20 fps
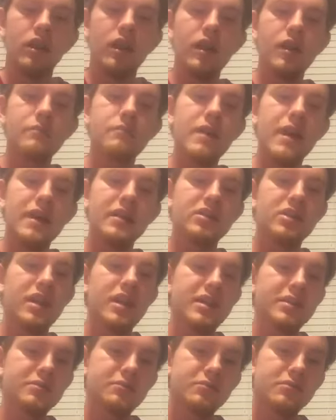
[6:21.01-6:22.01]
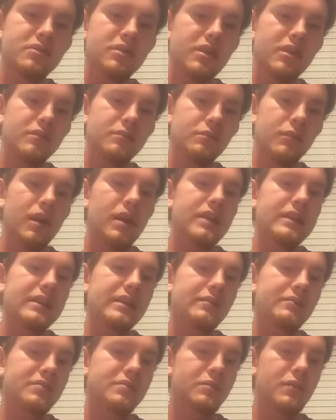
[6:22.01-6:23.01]
and Matt Jackson was like, "My
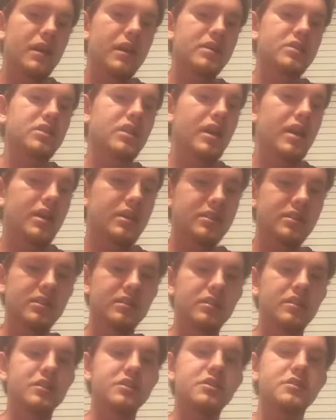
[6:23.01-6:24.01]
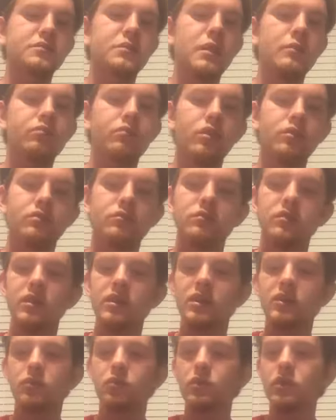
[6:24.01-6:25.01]
name's Matt Jackson. This is my brother
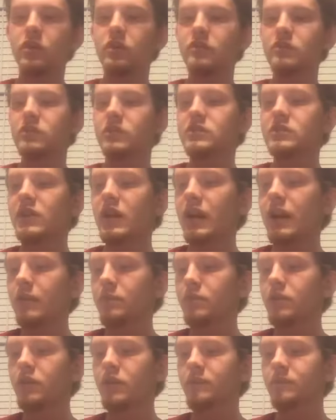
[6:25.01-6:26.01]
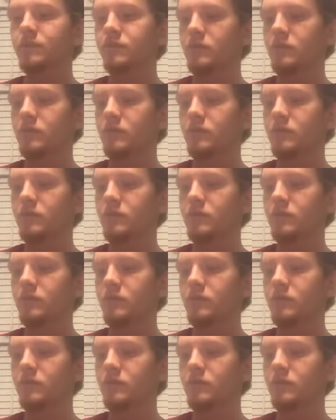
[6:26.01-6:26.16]
Nick. We are the top